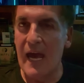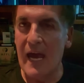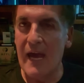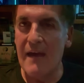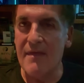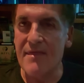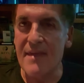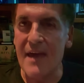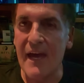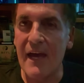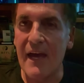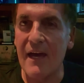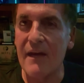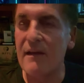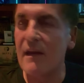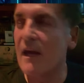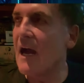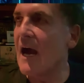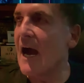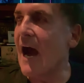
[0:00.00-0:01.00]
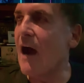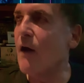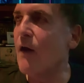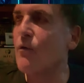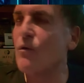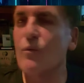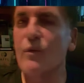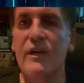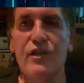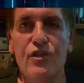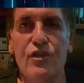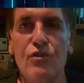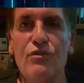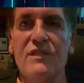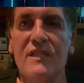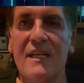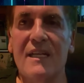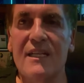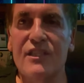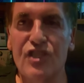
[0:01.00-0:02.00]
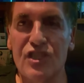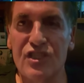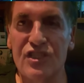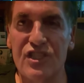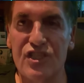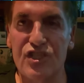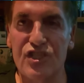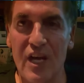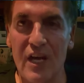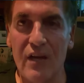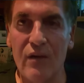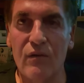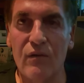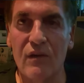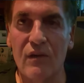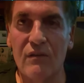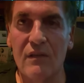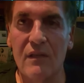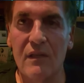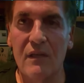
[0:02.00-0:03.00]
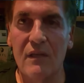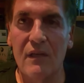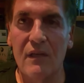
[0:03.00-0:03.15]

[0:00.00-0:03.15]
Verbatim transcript: And then how are we using it just in general?